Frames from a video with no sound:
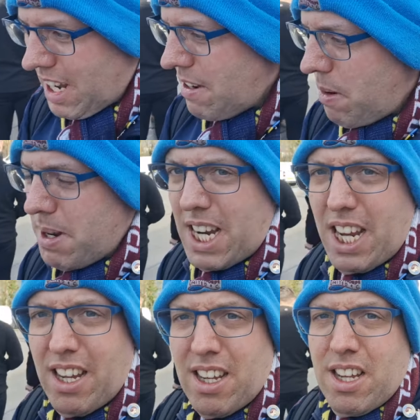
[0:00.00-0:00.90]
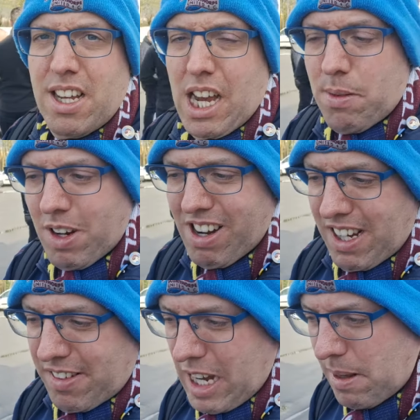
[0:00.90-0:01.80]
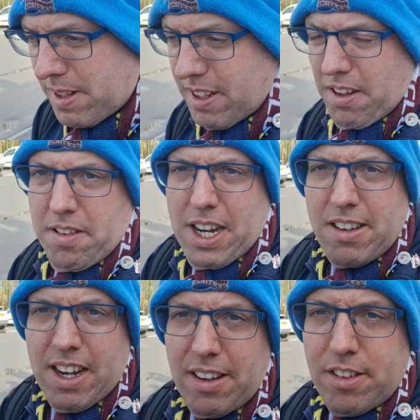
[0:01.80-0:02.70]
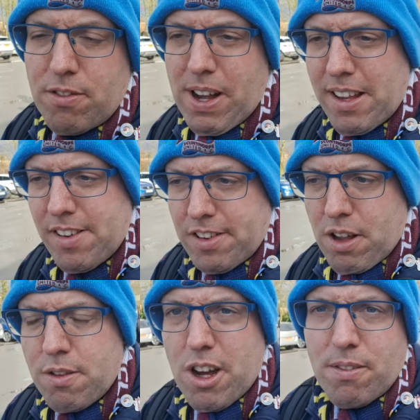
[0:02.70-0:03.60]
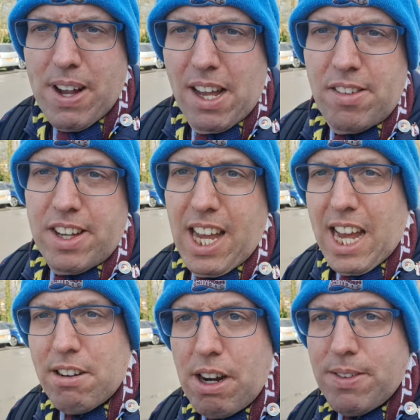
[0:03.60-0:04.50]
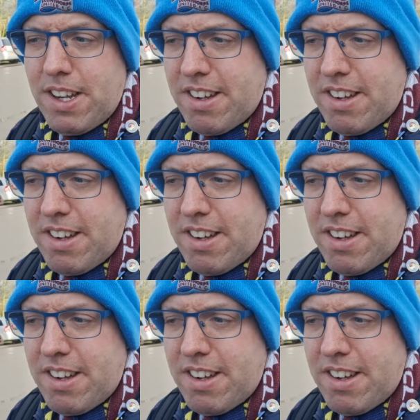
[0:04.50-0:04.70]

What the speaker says: Everybody having a great time. It's good to see Chester fans and Scunthorpe fans together having a